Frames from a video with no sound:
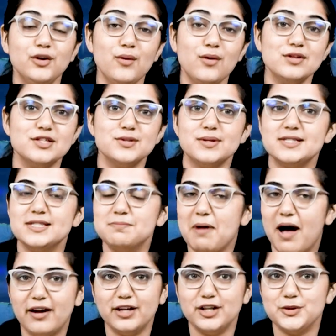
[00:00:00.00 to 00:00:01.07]
you also
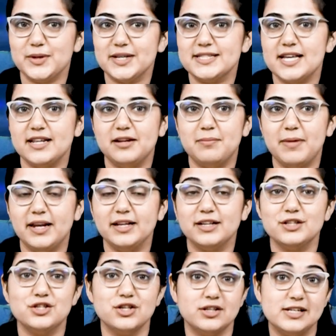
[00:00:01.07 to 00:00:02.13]
aspiring to excel in
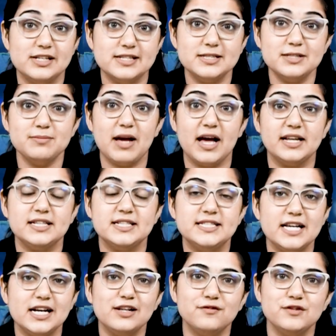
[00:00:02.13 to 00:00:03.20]
medical journalism and
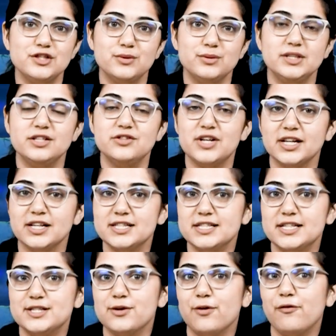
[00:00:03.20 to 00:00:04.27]
delve into the
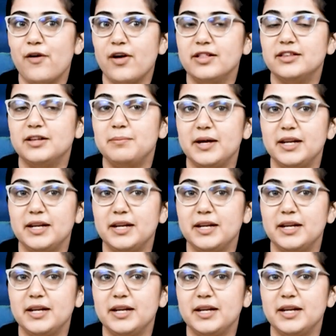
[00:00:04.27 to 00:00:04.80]
intricacies of health and